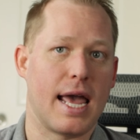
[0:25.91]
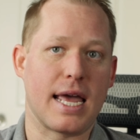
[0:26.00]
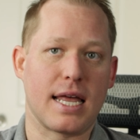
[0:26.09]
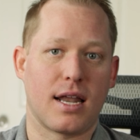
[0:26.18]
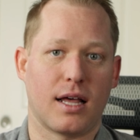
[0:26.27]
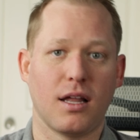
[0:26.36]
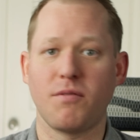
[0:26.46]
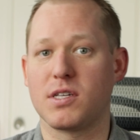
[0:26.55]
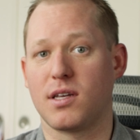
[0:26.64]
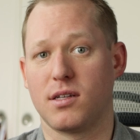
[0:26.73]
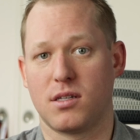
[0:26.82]
And I love
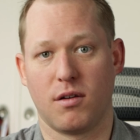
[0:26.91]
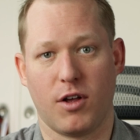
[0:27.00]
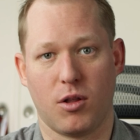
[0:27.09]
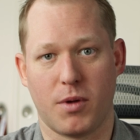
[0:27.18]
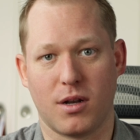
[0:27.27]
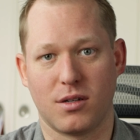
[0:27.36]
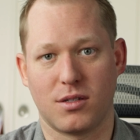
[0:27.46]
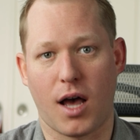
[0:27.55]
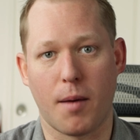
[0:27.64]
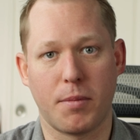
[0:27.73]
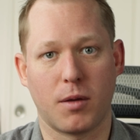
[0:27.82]
the citizen development
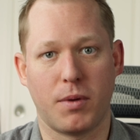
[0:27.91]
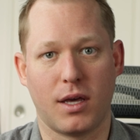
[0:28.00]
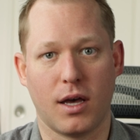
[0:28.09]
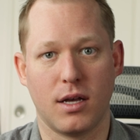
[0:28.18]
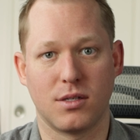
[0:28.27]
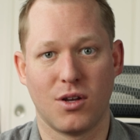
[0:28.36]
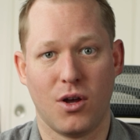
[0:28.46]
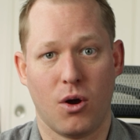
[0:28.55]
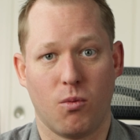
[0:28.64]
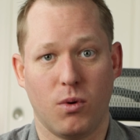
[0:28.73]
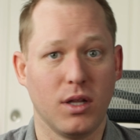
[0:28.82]
topic because
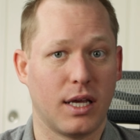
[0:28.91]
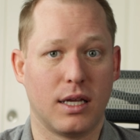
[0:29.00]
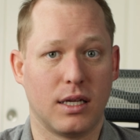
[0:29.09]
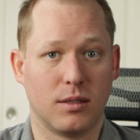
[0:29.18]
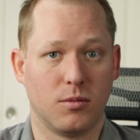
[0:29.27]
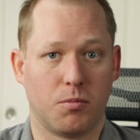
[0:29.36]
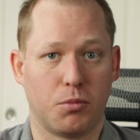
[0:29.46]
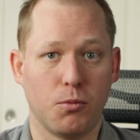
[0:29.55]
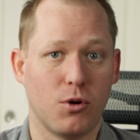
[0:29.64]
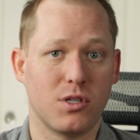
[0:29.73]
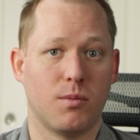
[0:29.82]
really,
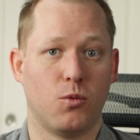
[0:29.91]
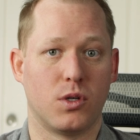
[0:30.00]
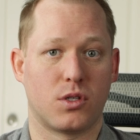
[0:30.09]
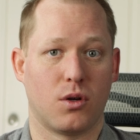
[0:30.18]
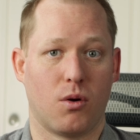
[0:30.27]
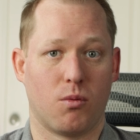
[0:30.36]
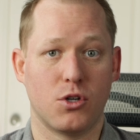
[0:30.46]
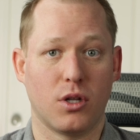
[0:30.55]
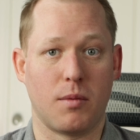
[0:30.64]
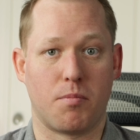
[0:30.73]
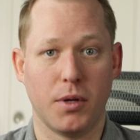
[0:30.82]
Blue Prism was
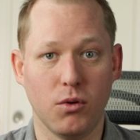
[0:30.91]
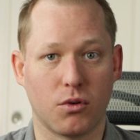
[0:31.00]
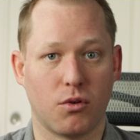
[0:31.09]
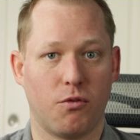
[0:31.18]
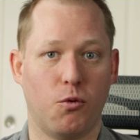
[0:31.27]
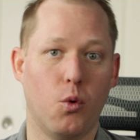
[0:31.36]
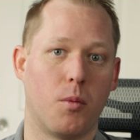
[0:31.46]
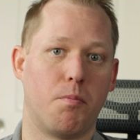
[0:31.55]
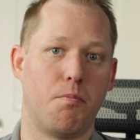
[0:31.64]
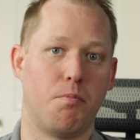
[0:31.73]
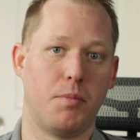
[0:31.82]
originally built
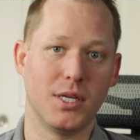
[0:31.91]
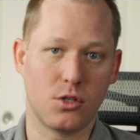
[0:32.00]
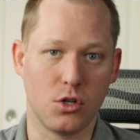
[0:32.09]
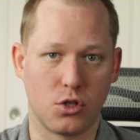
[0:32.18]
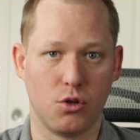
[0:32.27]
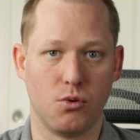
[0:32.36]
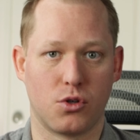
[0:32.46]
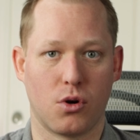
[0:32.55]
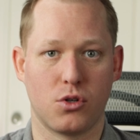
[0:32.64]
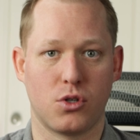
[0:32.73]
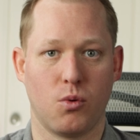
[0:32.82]
for business
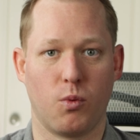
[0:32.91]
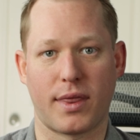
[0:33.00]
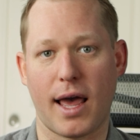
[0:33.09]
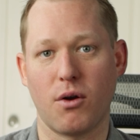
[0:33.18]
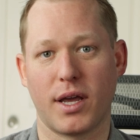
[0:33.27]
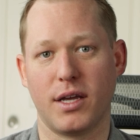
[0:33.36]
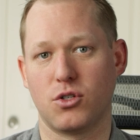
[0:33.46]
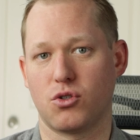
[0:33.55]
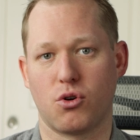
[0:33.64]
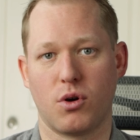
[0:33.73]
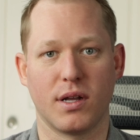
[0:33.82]
users without a
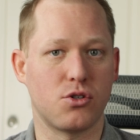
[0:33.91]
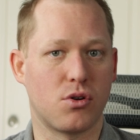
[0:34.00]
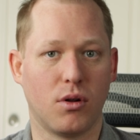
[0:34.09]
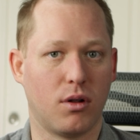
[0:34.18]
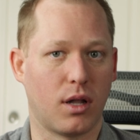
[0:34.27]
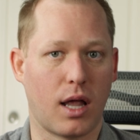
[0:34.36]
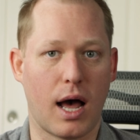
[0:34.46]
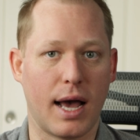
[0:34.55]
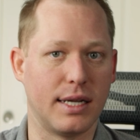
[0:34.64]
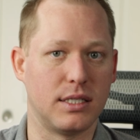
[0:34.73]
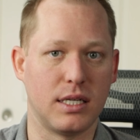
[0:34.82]
traditional
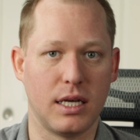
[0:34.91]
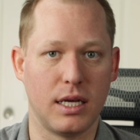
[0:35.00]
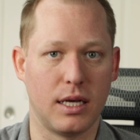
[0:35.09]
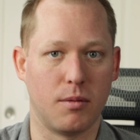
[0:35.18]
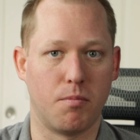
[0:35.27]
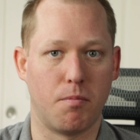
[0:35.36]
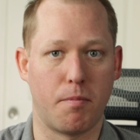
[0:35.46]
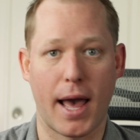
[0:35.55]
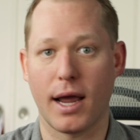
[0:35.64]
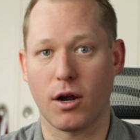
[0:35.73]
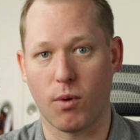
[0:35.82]
IT
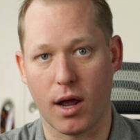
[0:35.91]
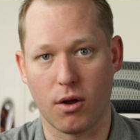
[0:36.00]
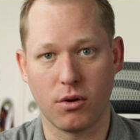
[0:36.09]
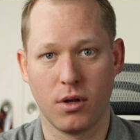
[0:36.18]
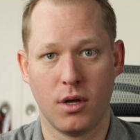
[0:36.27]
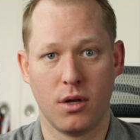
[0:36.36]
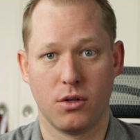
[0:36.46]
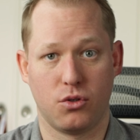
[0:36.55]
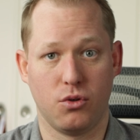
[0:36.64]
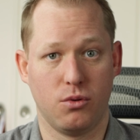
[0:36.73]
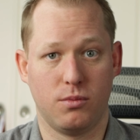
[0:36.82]
background
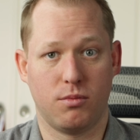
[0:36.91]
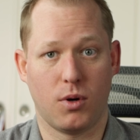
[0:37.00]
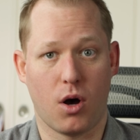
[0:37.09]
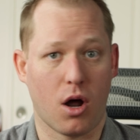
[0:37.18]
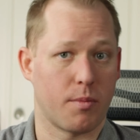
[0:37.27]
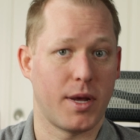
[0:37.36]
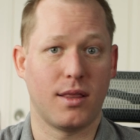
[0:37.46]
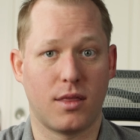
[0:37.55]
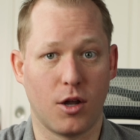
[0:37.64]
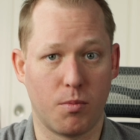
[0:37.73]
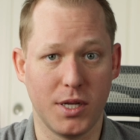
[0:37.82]
to
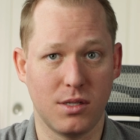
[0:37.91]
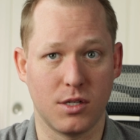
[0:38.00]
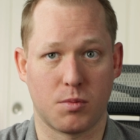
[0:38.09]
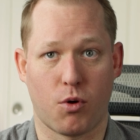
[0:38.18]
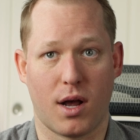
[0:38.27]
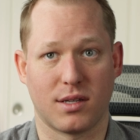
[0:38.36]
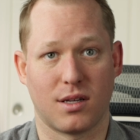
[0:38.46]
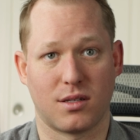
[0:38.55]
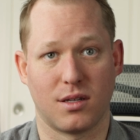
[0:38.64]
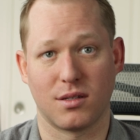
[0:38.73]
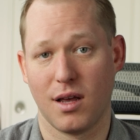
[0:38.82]
automate their business
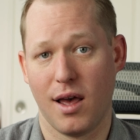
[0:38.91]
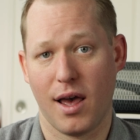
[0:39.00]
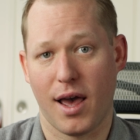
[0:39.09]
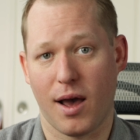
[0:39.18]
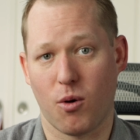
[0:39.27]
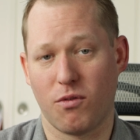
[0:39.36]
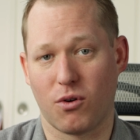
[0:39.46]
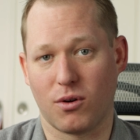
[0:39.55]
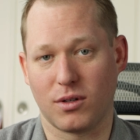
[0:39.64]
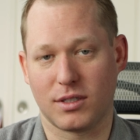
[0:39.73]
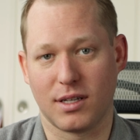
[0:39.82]
processes.
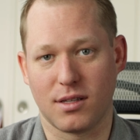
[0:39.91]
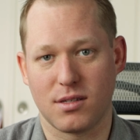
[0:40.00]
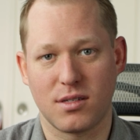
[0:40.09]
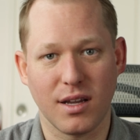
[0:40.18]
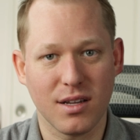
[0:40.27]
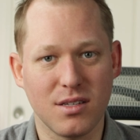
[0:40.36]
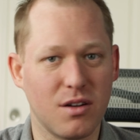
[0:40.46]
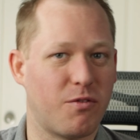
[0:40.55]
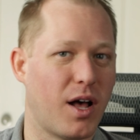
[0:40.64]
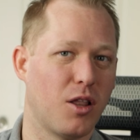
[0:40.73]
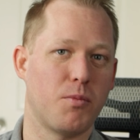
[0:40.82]
However, the citizen
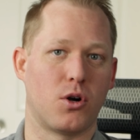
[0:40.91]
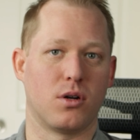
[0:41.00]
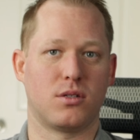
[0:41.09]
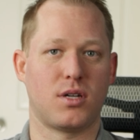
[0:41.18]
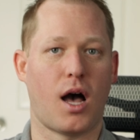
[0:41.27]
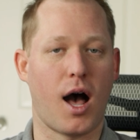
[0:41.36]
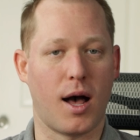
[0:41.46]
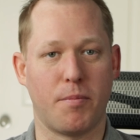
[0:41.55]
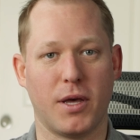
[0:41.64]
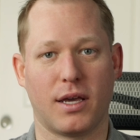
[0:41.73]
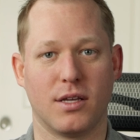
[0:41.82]
developer
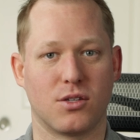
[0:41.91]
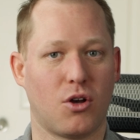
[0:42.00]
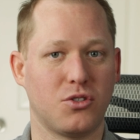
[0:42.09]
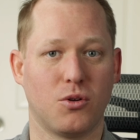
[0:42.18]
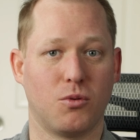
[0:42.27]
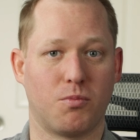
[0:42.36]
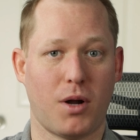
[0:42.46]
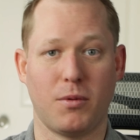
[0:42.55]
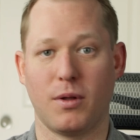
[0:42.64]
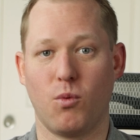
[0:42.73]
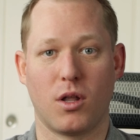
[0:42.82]
topic is also
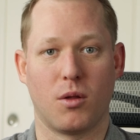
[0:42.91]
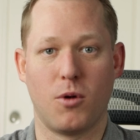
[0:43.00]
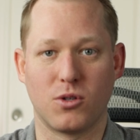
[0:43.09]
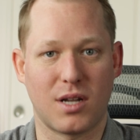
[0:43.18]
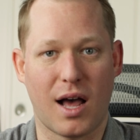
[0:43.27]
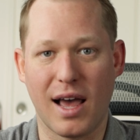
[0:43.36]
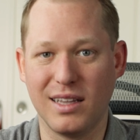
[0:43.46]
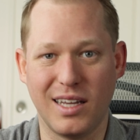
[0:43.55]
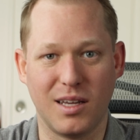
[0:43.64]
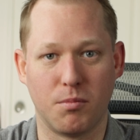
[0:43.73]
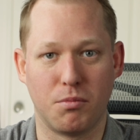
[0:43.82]
probably one of the most
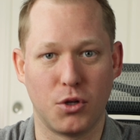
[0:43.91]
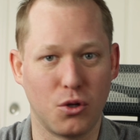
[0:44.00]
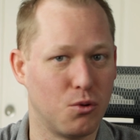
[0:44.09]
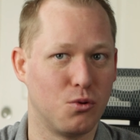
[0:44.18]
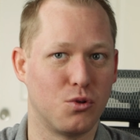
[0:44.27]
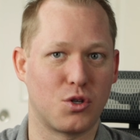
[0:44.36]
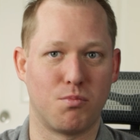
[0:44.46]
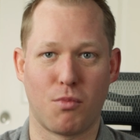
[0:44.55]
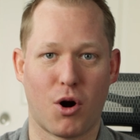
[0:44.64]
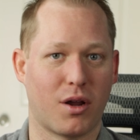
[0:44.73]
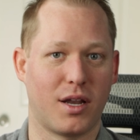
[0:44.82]
highly abused
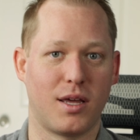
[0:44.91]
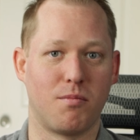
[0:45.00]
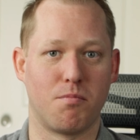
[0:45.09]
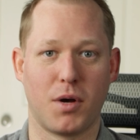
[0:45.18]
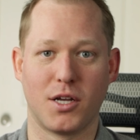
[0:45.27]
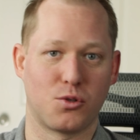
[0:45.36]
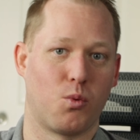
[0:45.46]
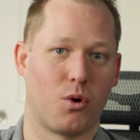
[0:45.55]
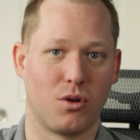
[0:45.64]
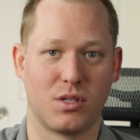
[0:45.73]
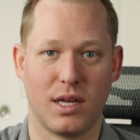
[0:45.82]
marketing
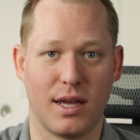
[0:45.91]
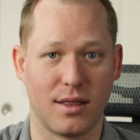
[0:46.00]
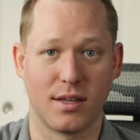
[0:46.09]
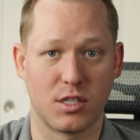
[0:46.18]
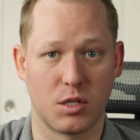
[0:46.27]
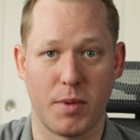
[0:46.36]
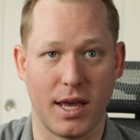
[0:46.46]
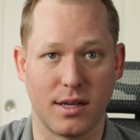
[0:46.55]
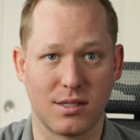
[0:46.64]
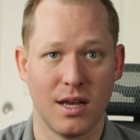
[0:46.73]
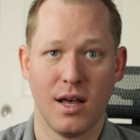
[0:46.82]
buzzwords in this
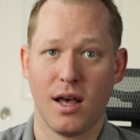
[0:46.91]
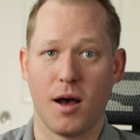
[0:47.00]
space.